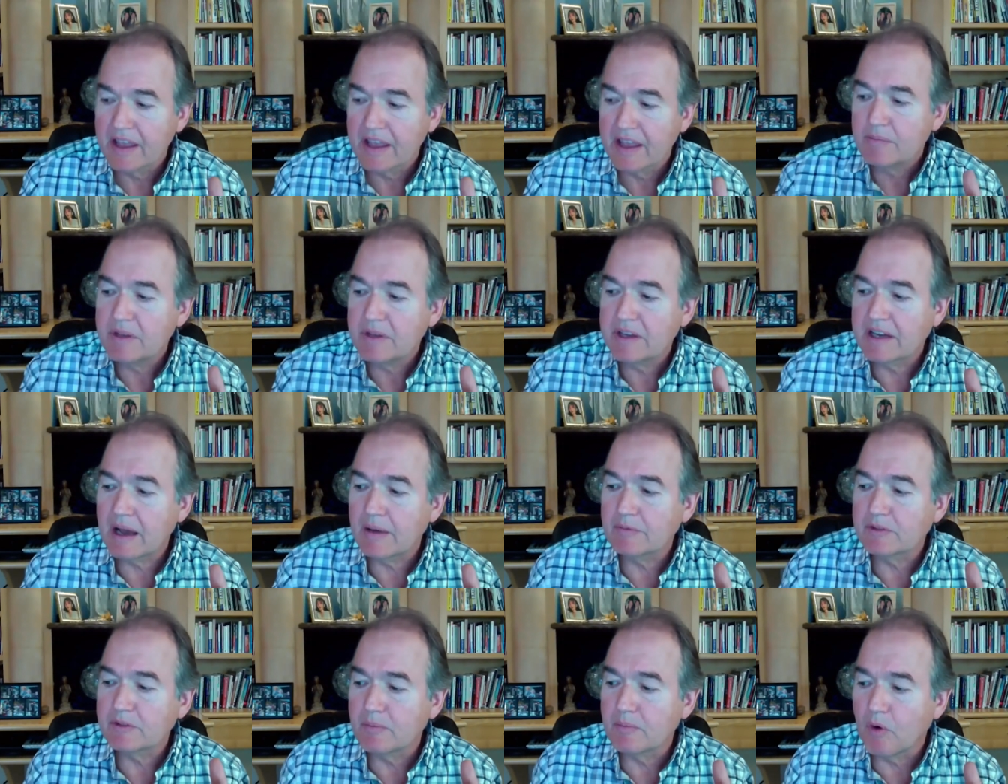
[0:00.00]

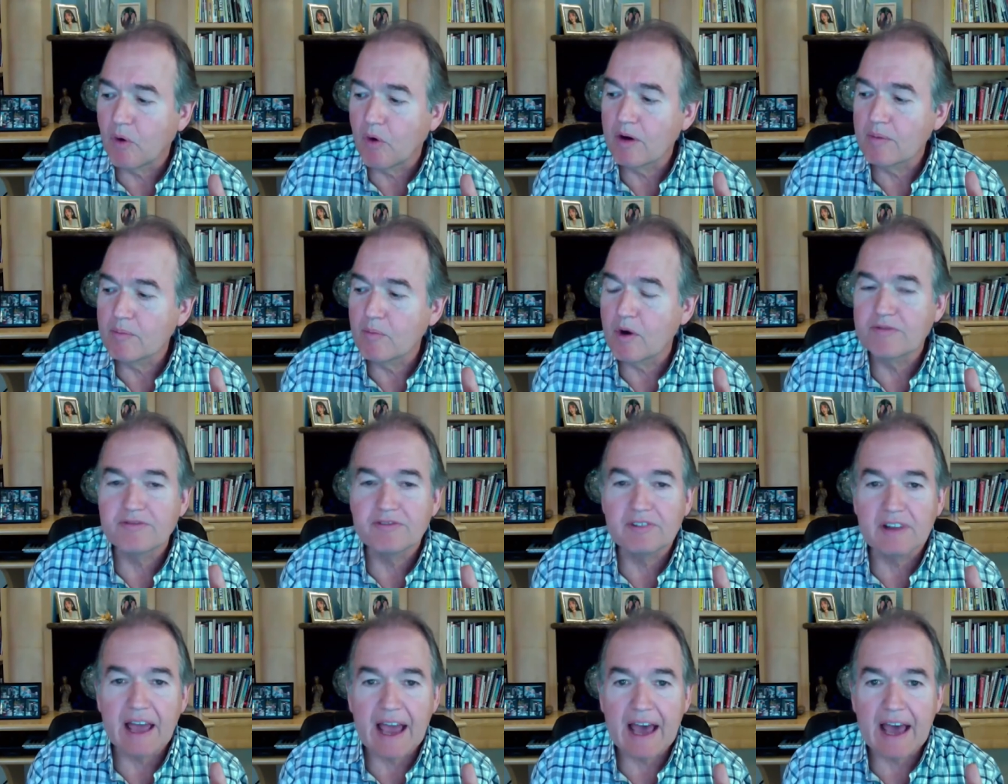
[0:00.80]
becomes more and more
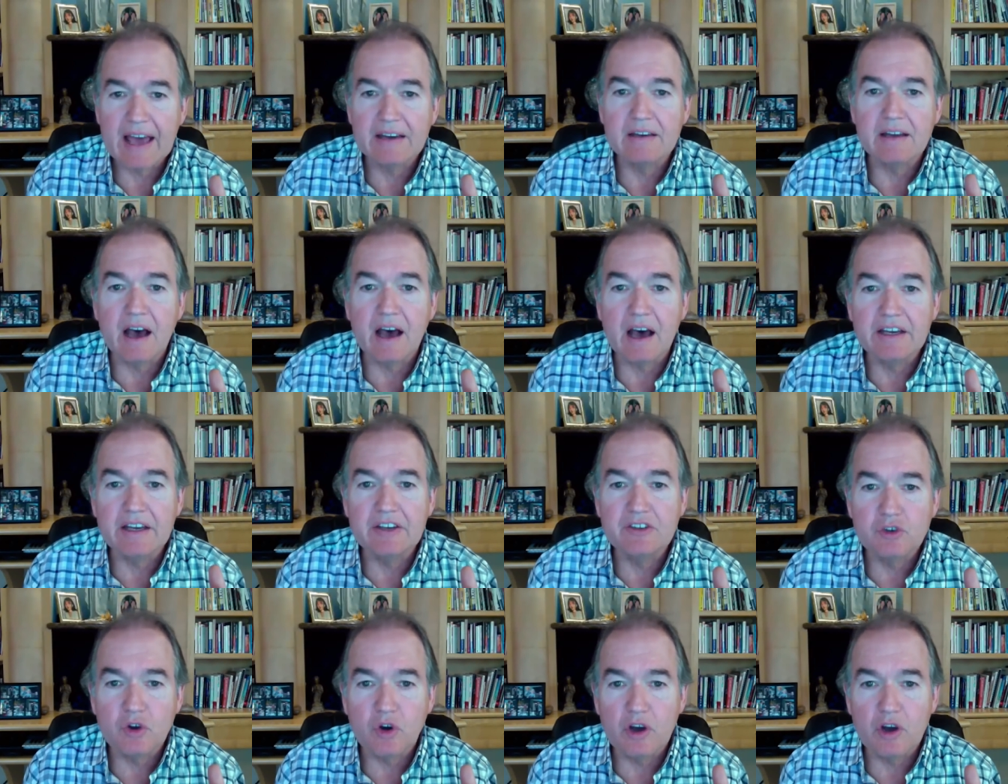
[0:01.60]
flat,
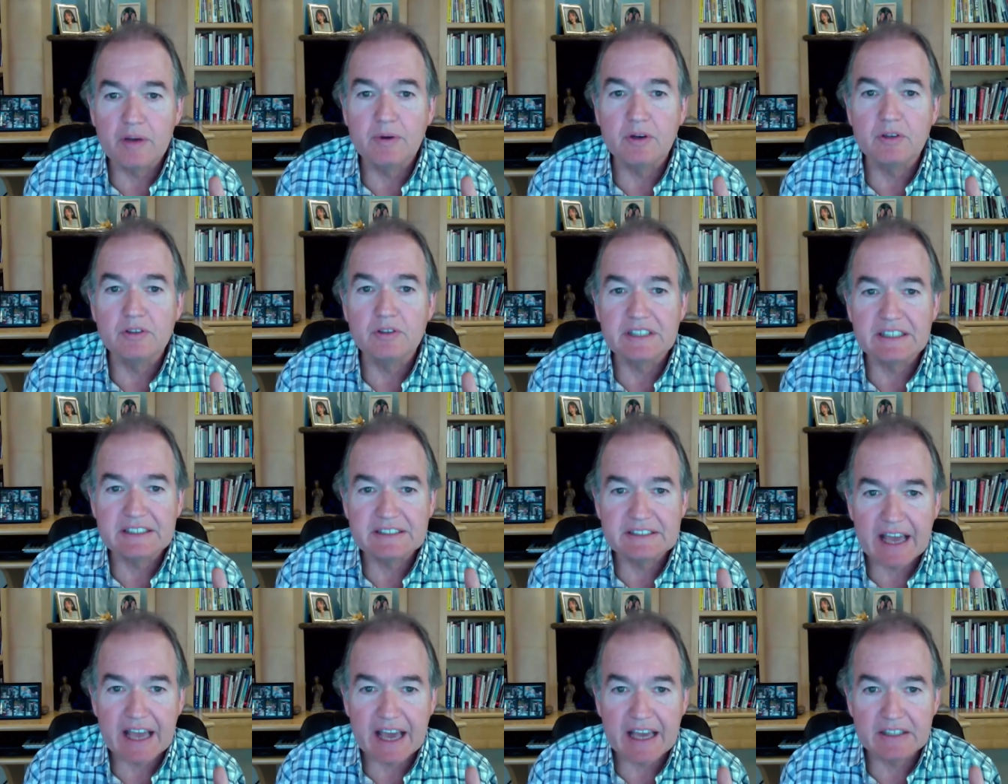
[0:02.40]
unenjoyable,
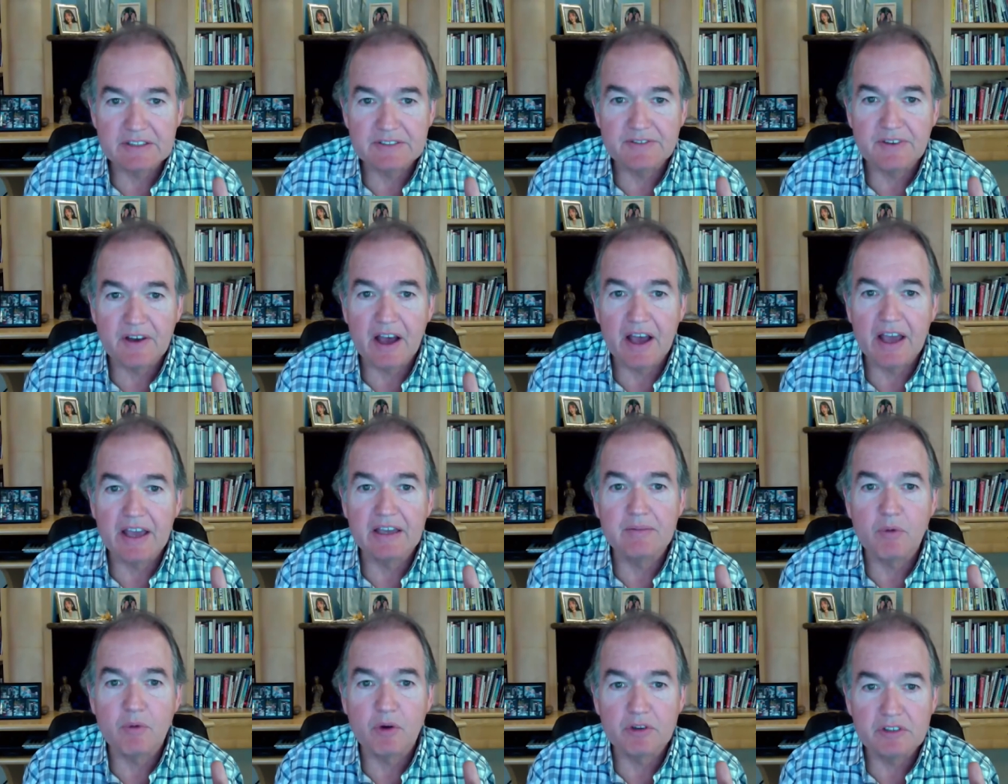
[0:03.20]

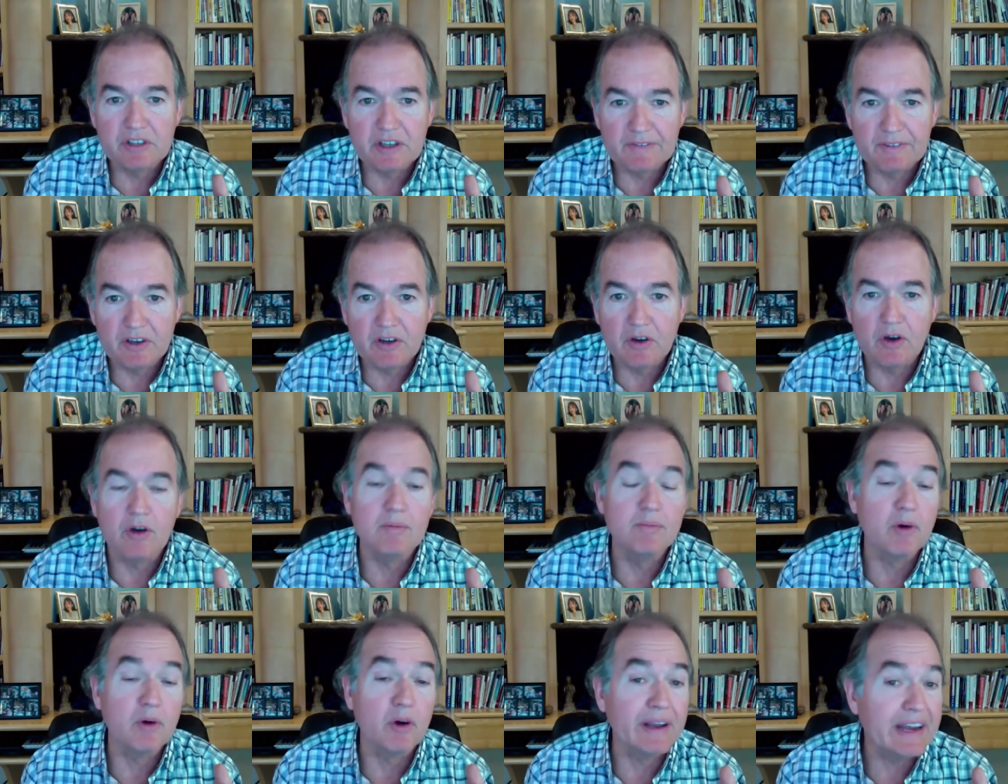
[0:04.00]
dissatisfying, more
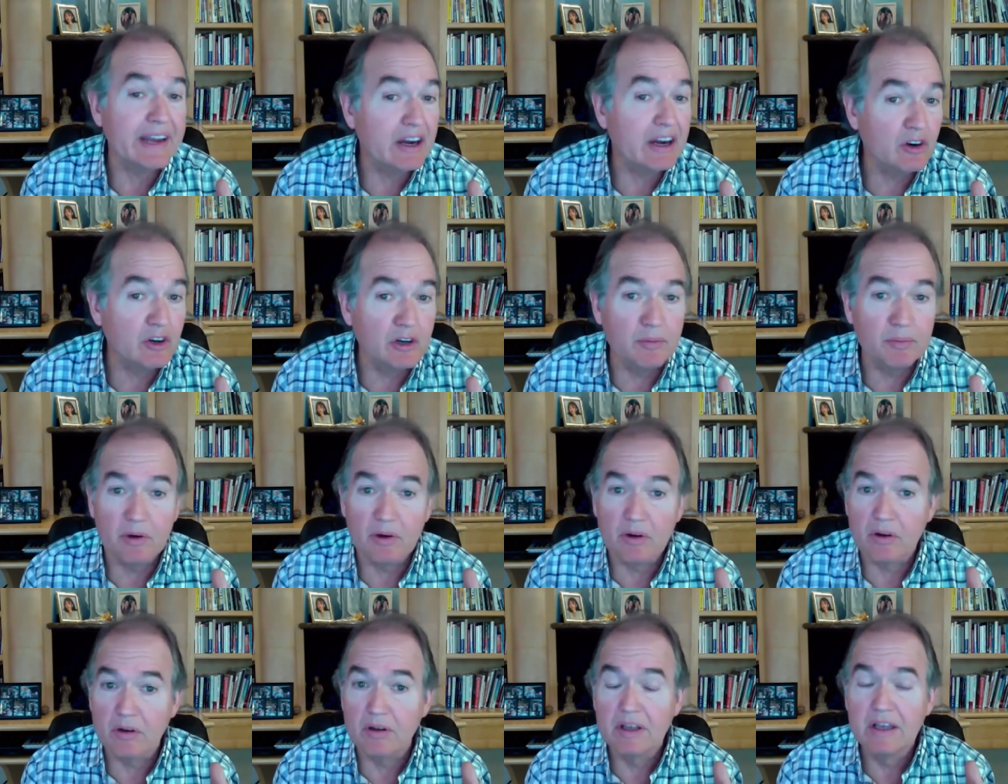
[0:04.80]
difficult, more
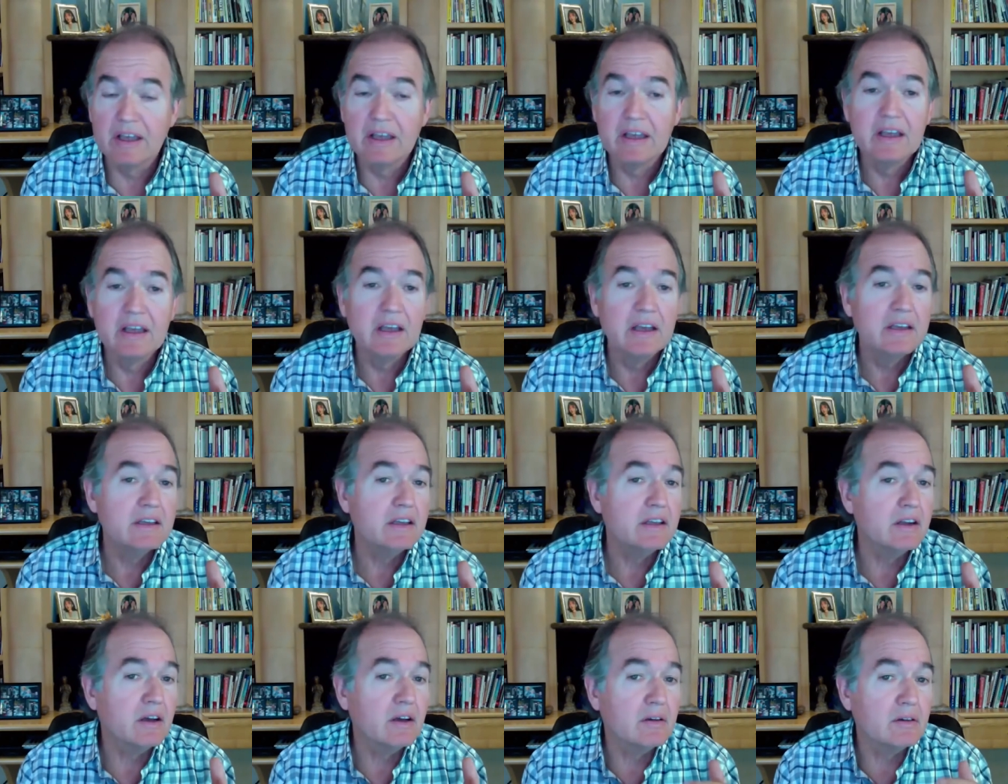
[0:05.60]
irritable,
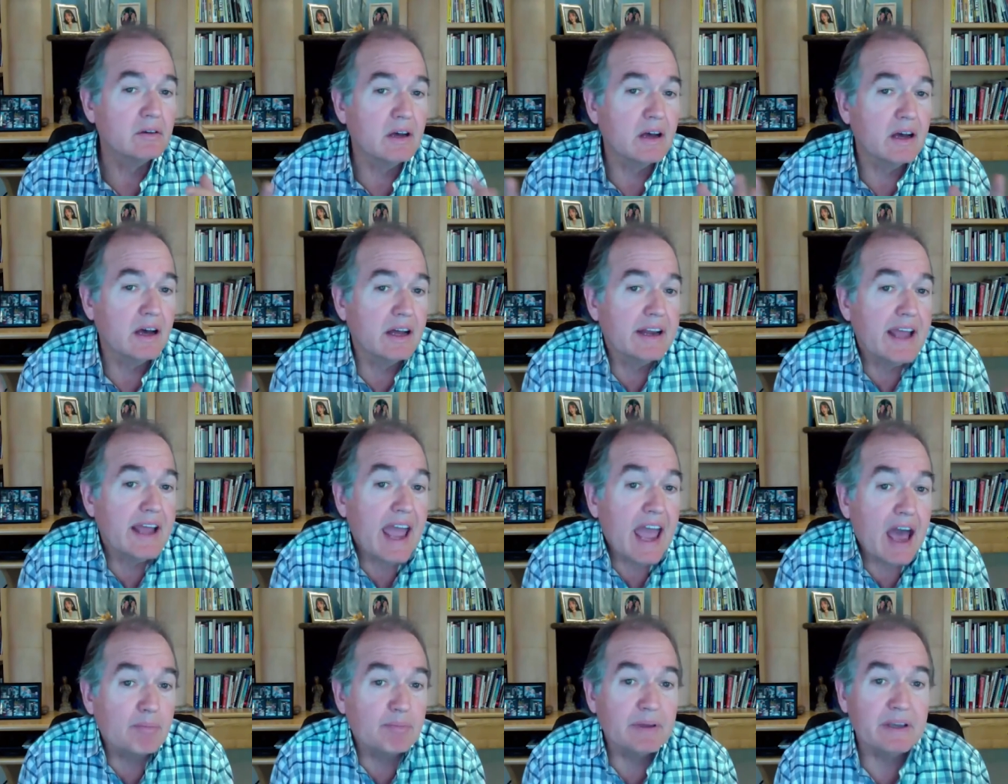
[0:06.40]
you know,
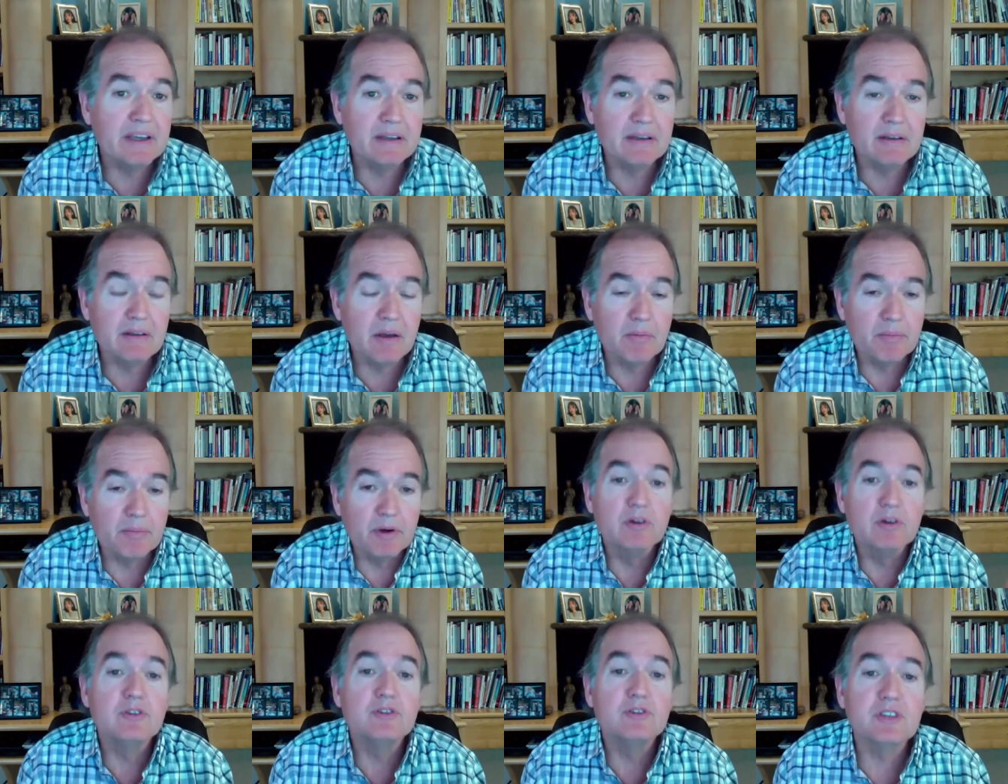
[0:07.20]
unhappy,
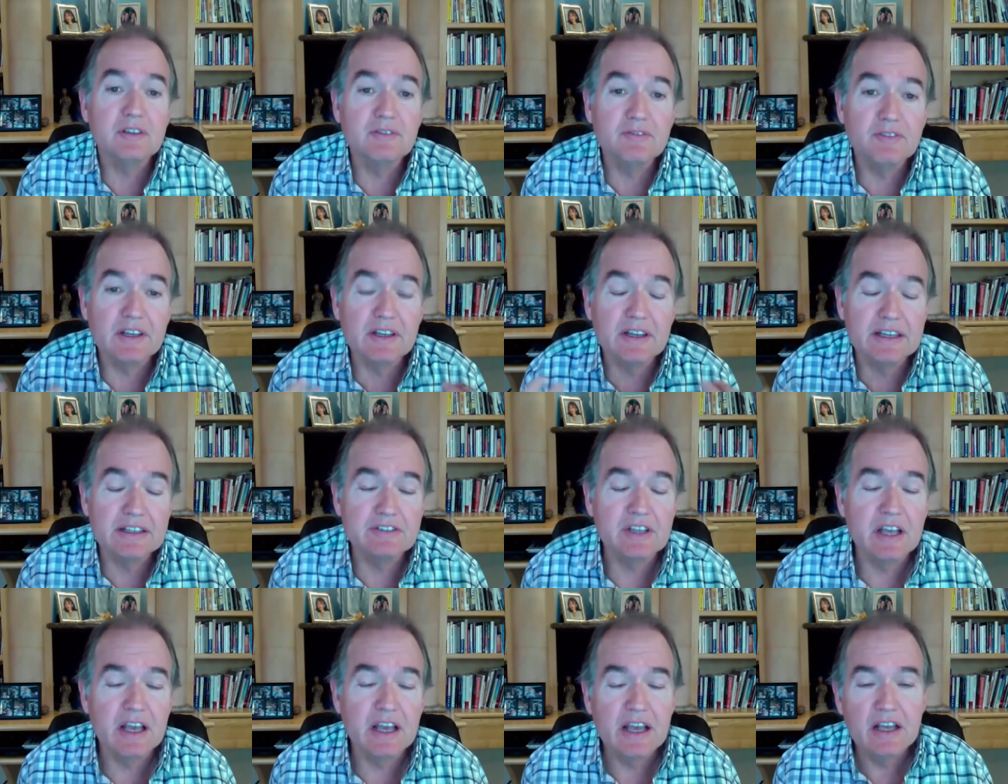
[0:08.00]
producing
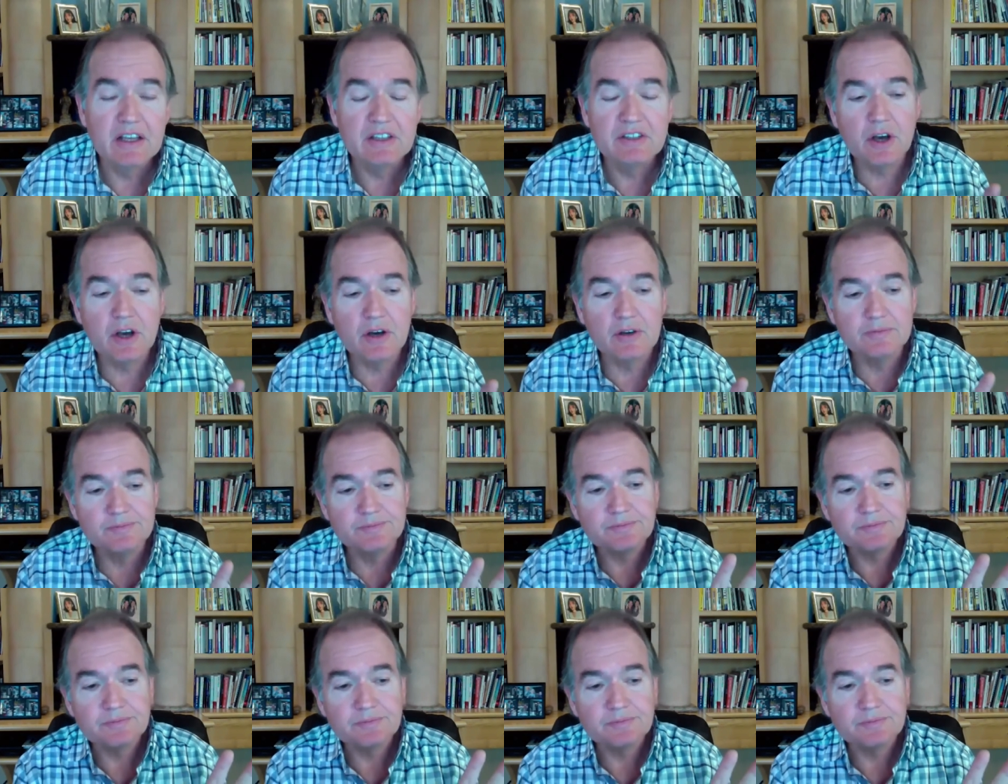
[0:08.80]
feelings. So